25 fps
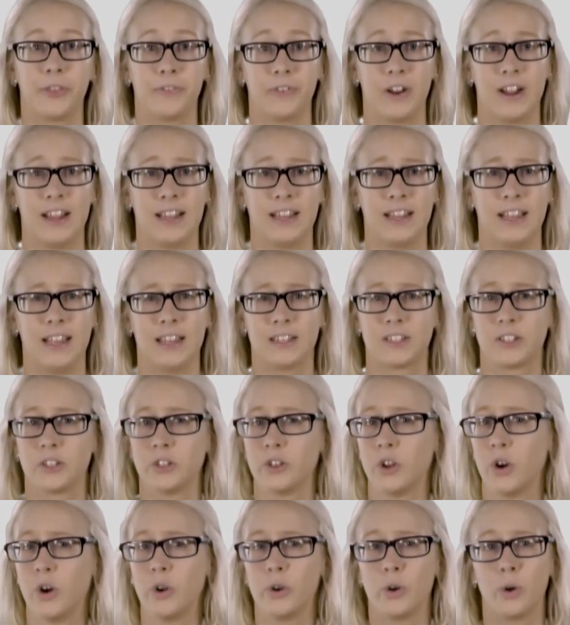Three, it's
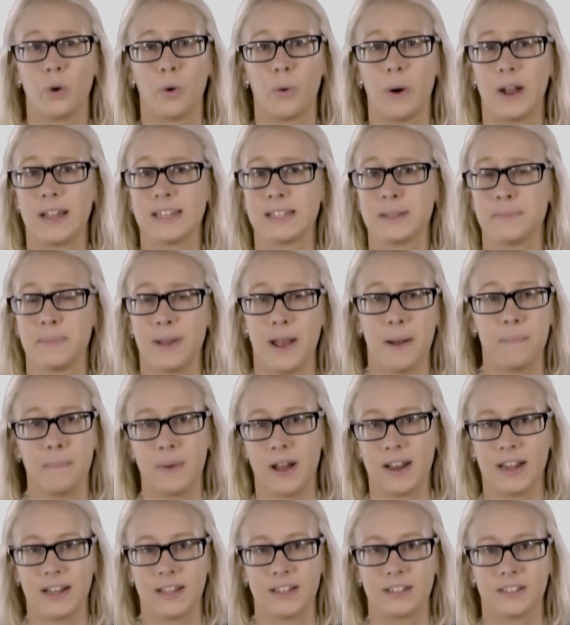not always about
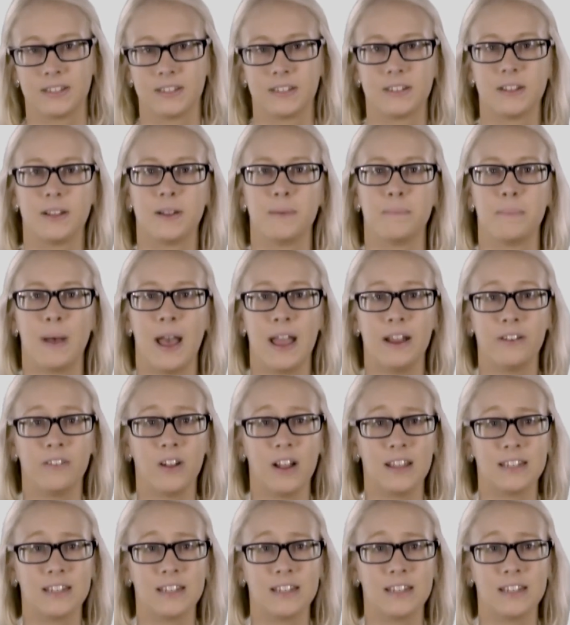money. Pay